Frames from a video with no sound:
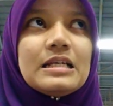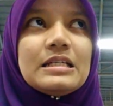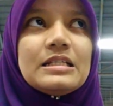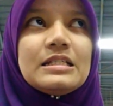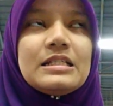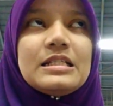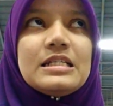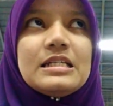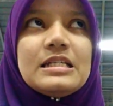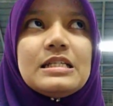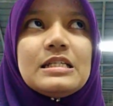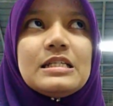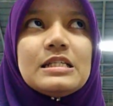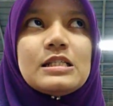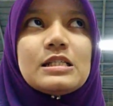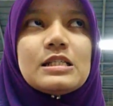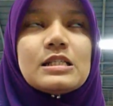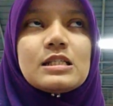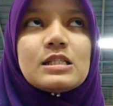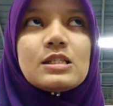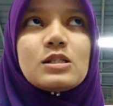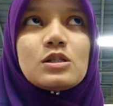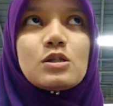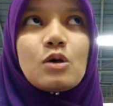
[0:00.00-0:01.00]
she
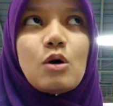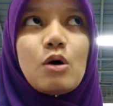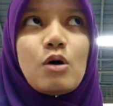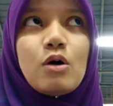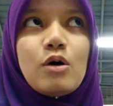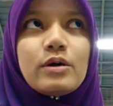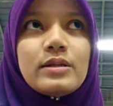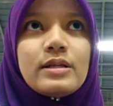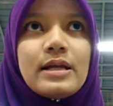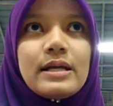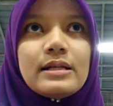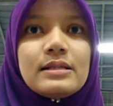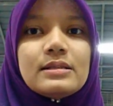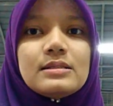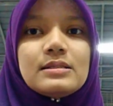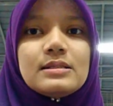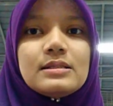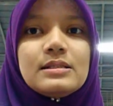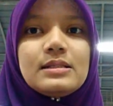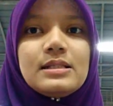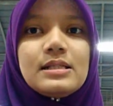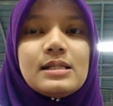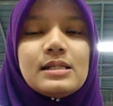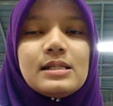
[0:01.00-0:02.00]
saw that
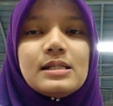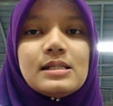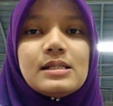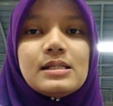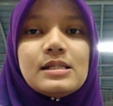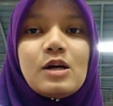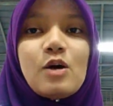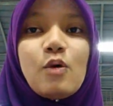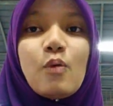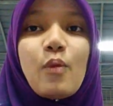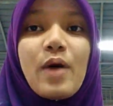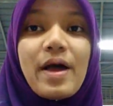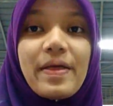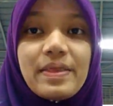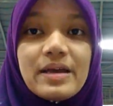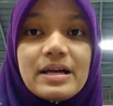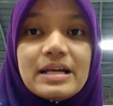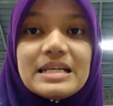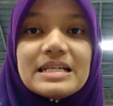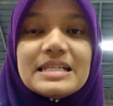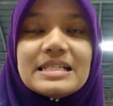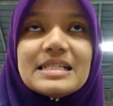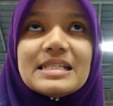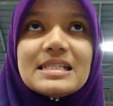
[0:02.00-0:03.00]
the weather
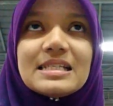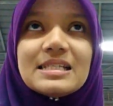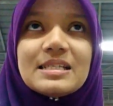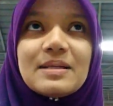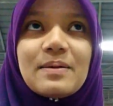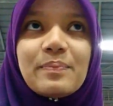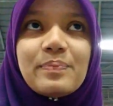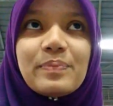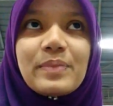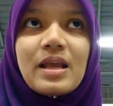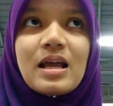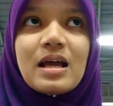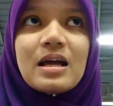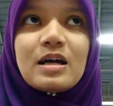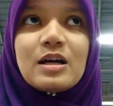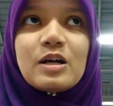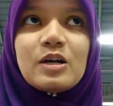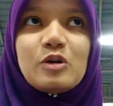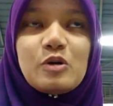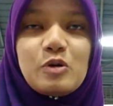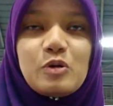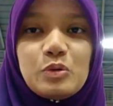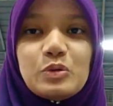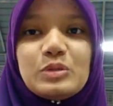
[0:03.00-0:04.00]
is
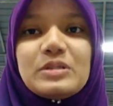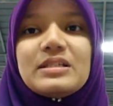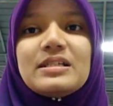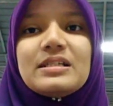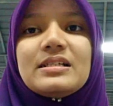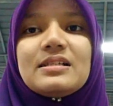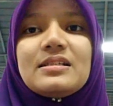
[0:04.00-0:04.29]
good.